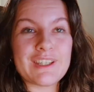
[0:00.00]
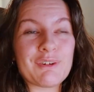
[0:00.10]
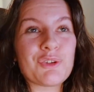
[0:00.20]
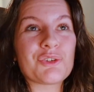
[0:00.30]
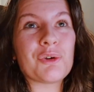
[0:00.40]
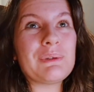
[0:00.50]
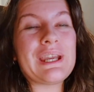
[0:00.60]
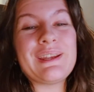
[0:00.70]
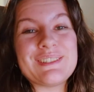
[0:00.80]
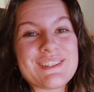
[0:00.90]
There were so many
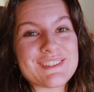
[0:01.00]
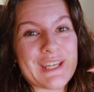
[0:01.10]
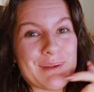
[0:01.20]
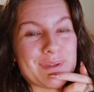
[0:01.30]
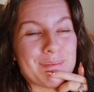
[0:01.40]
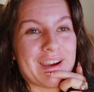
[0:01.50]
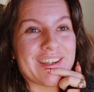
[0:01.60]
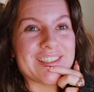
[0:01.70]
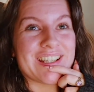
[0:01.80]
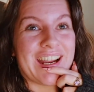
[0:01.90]
ideas that came to
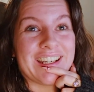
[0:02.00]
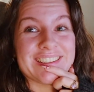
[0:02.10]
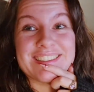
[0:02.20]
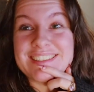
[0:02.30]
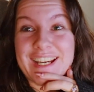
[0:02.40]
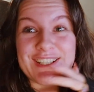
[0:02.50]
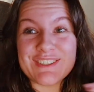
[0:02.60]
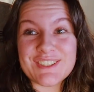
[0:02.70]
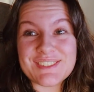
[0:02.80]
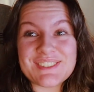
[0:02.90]
mind and I
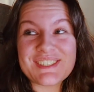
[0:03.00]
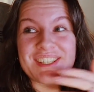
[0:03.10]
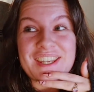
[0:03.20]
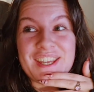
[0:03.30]
just